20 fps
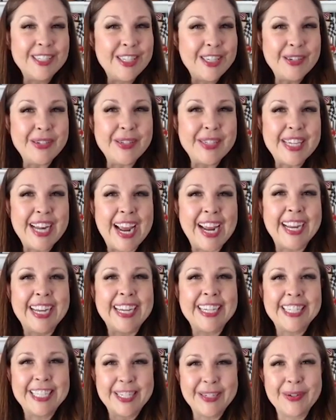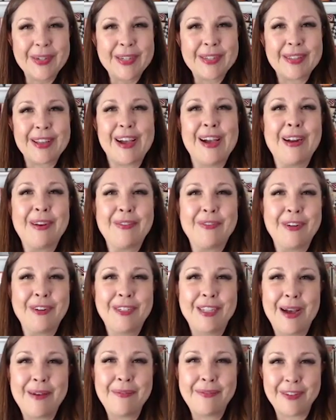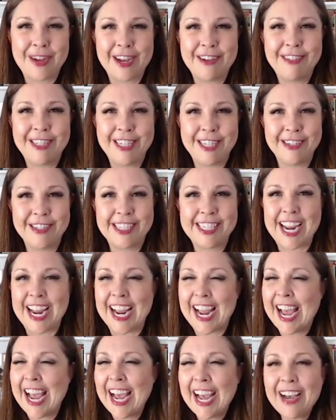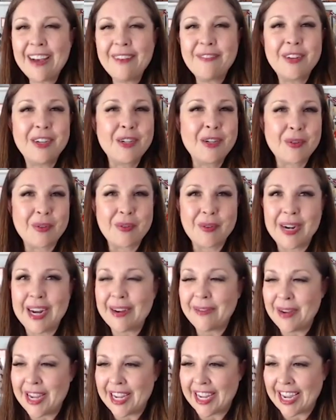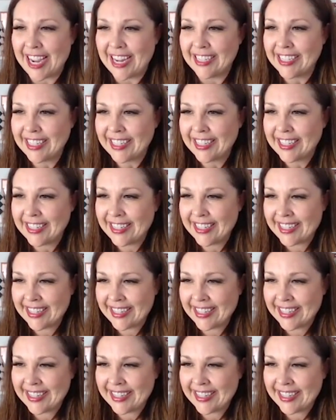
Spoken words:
on Tuesday at 2 o'clock for Top 5 Tuesday. Have a great weekend.